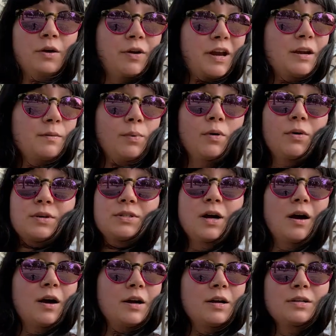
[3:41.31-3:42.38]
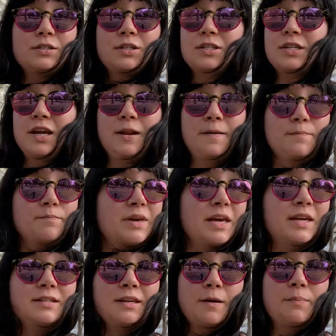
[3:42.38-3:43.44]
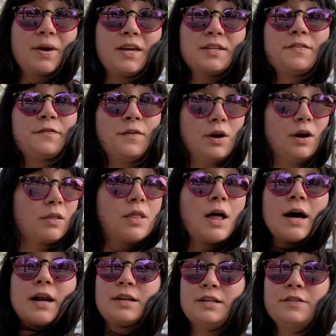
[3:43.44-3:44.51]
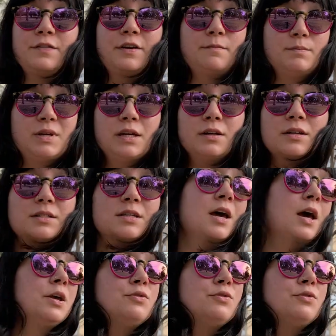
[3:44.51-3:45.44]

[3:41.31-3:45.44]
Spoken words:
Grain bowls are just an amazing base for a lot of different meals.